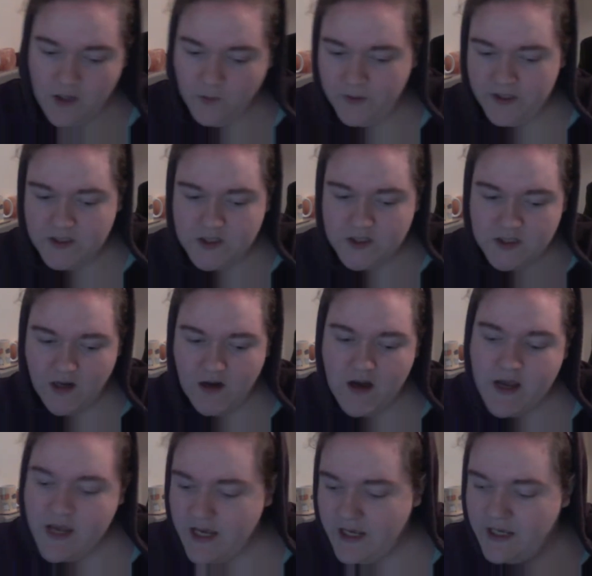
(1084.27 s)
which
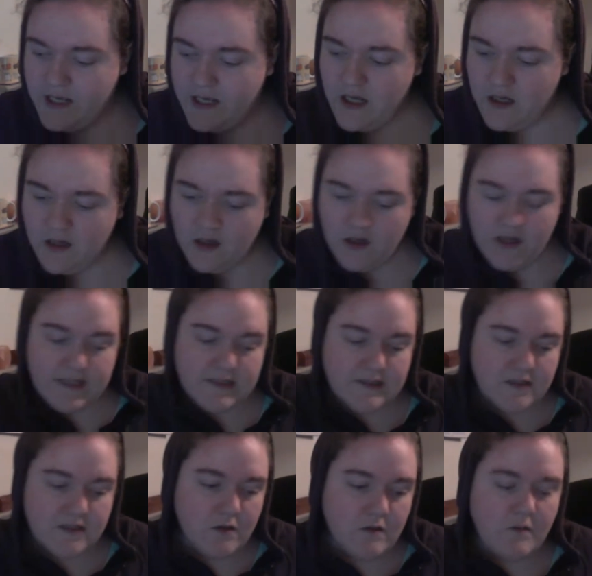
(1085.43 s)
it's
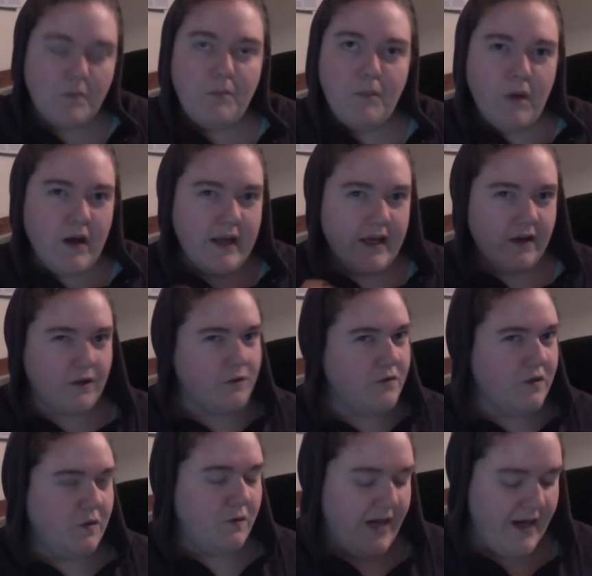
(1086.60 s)
not my
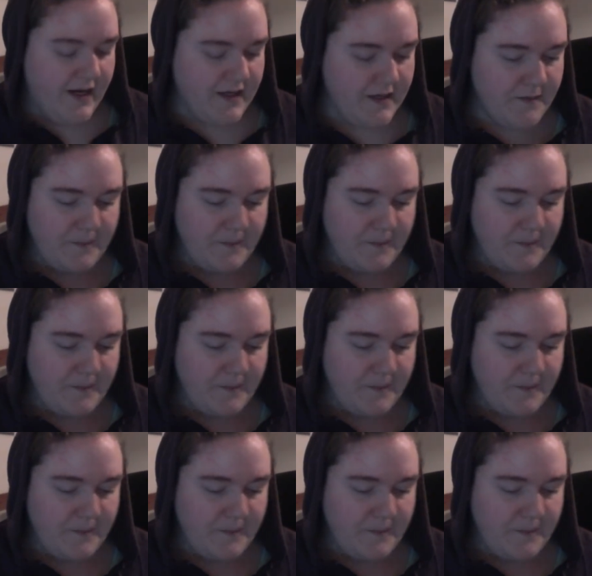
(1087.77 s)
go-to deck,